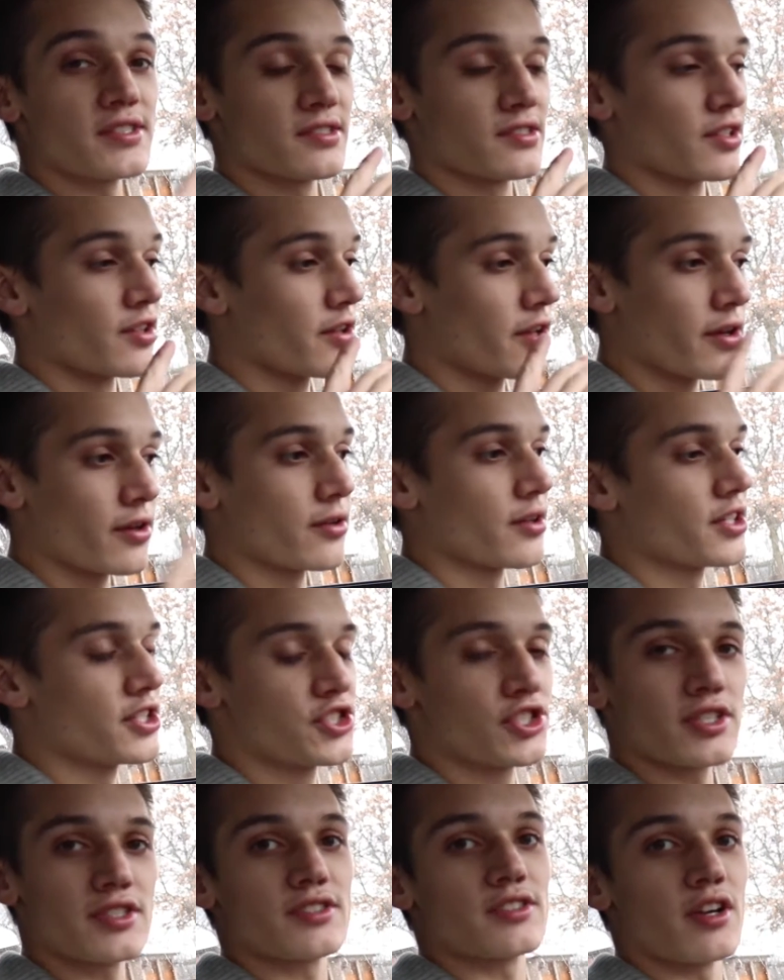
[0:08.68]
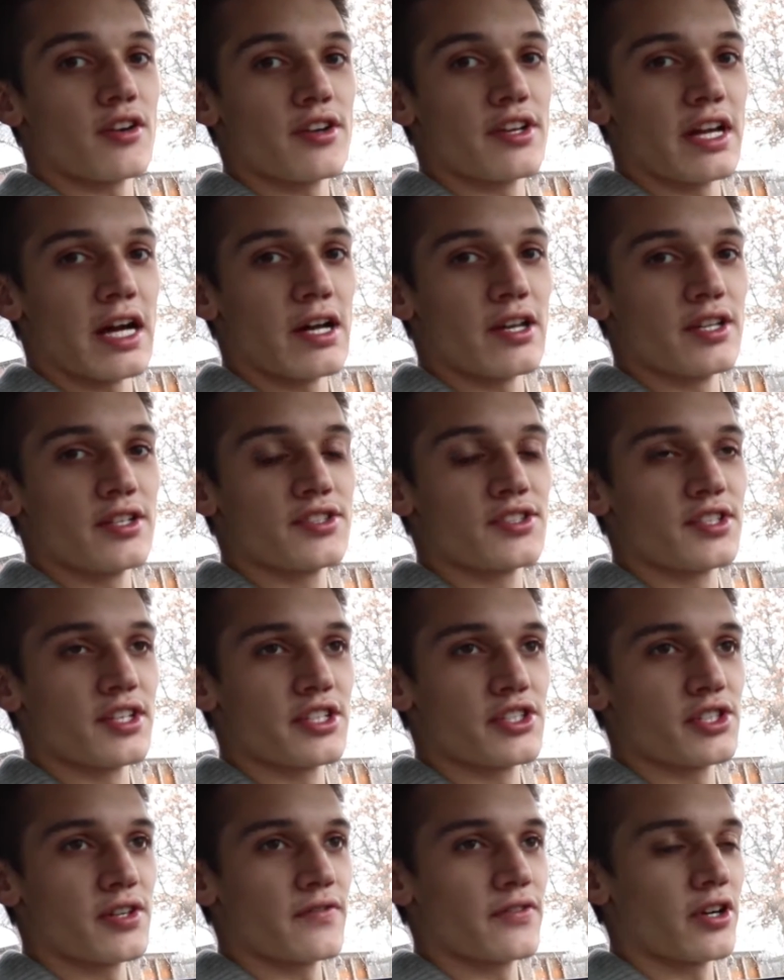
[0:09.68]
literally just starting out in a
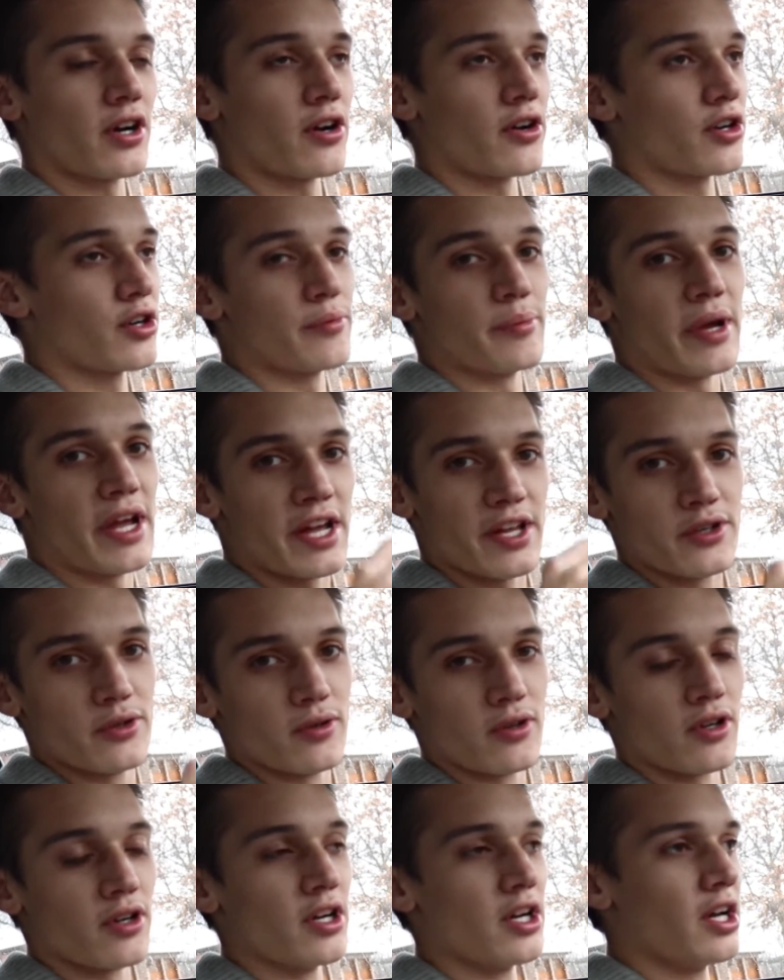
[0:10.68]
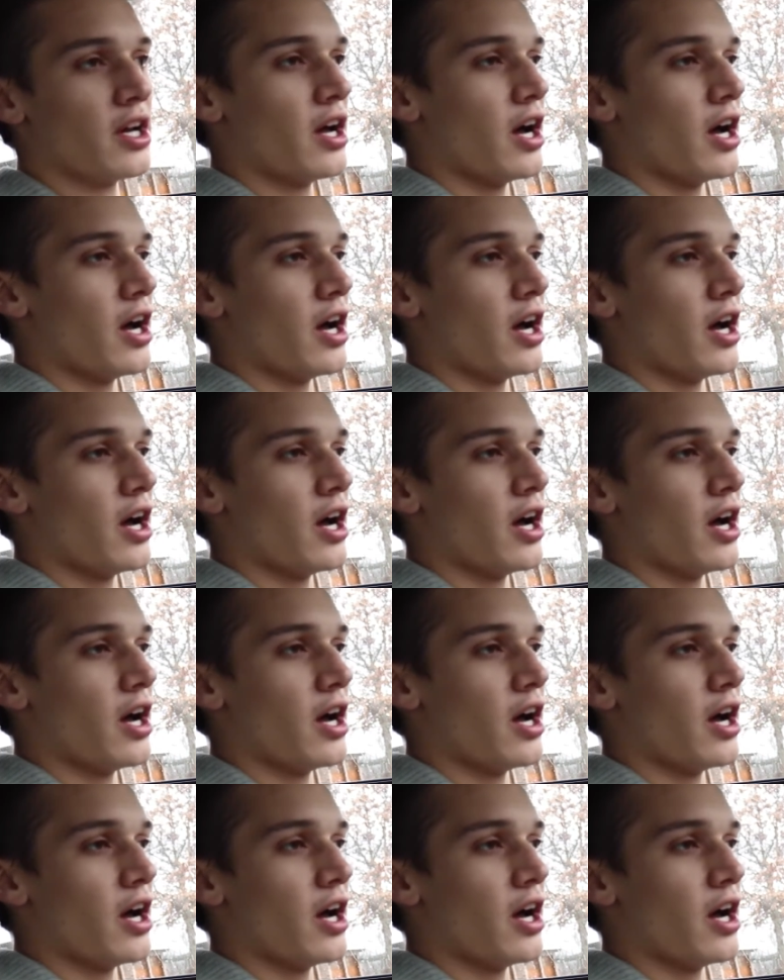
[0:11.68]
stick shift car or a manual.